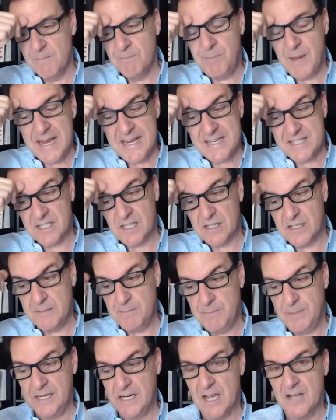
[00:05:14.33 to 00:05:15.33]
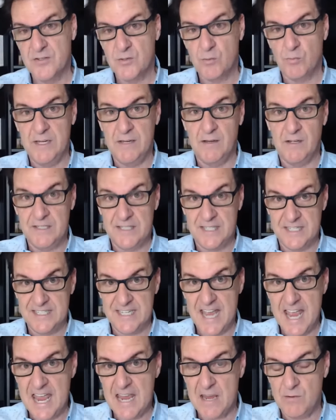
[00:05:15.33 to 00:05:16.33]
basically because we
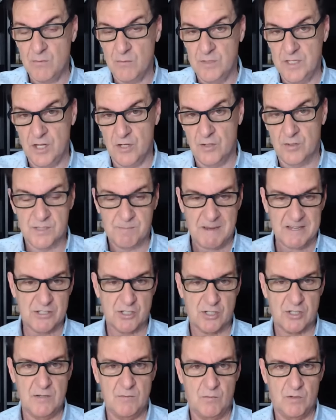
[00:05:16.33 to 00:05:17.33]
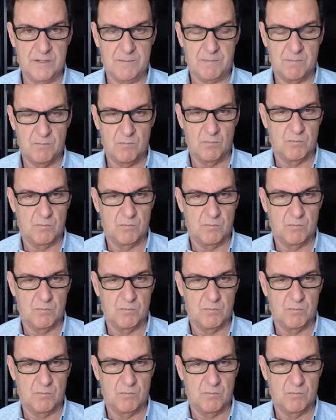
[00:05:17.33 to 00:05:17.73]
today, you know, especially with,